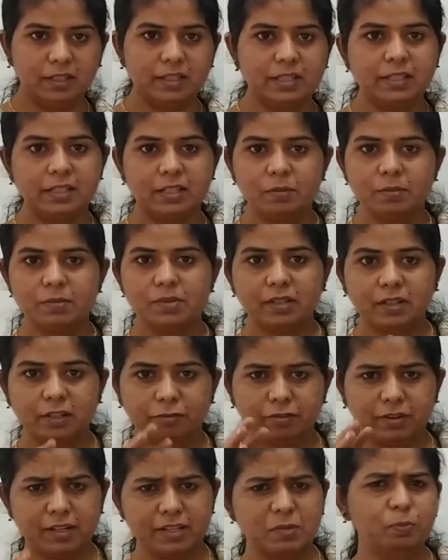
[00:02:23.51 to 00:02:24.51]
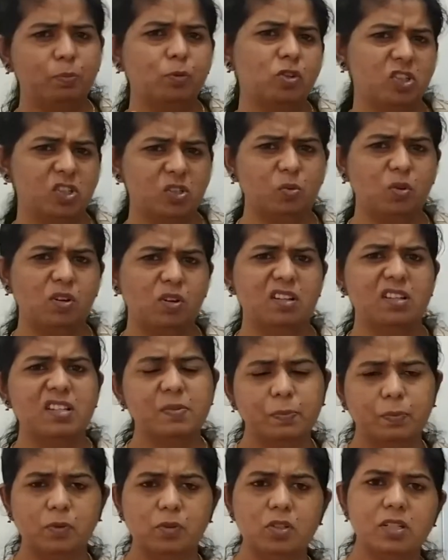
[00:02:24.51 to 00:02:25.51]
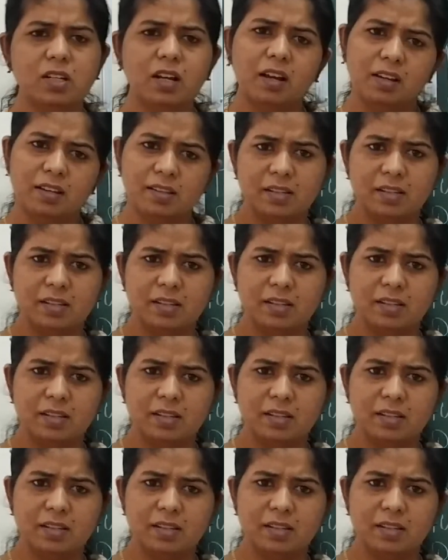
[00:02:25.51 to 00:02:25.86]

The term is the difference. Push, what is push?